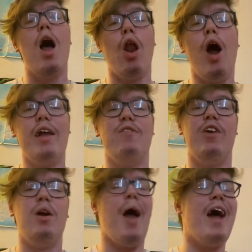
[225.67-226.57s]
like the
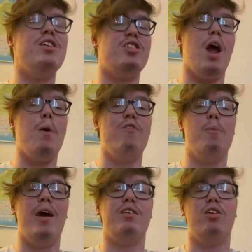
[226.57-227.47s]
video, and share with
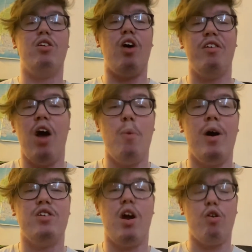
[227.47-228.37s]
your mates, because it does help
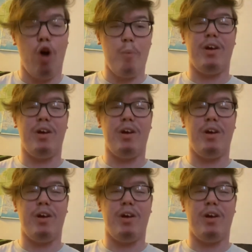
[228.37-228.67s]
my channel grow.